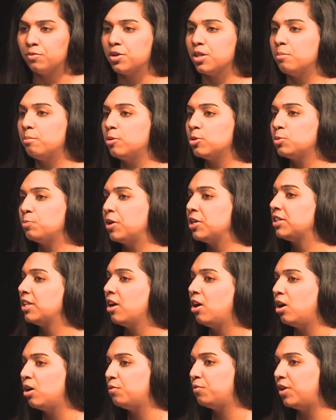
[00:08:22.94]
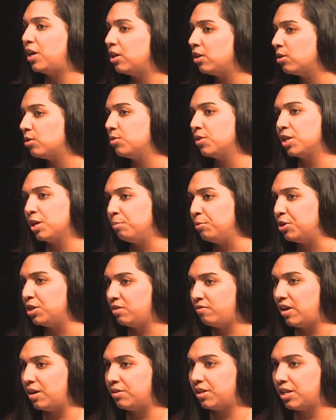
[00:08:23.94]
for the most part, they all follow the
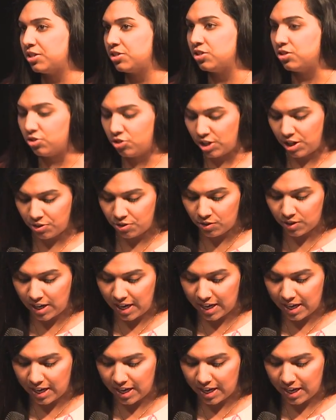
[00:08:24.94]
Community Foundation's general